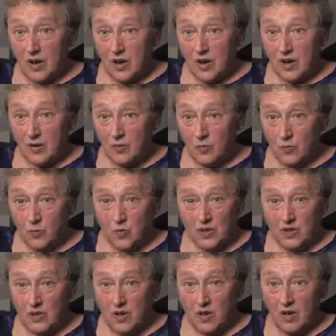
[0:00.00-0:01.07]
uh,
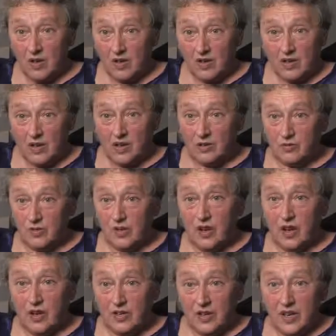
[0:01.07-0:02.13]
will all agree
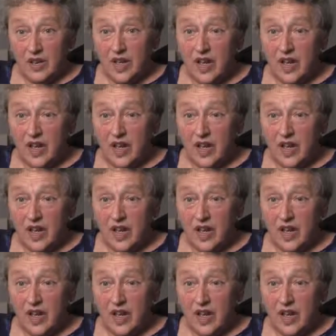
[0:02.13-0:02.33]
on.